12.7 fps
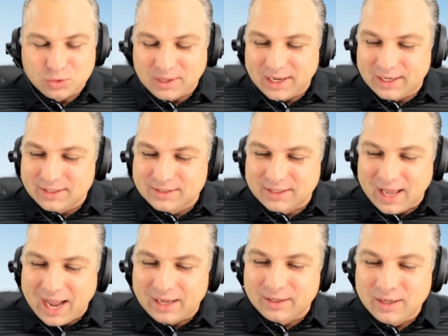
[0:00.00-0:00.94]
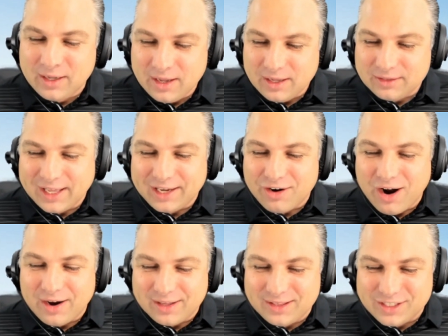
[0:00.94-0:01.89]
We'll get into that later
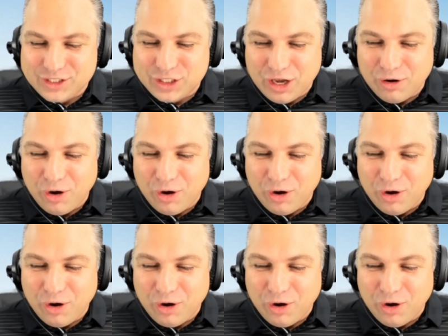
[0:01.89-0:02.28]
on in the show.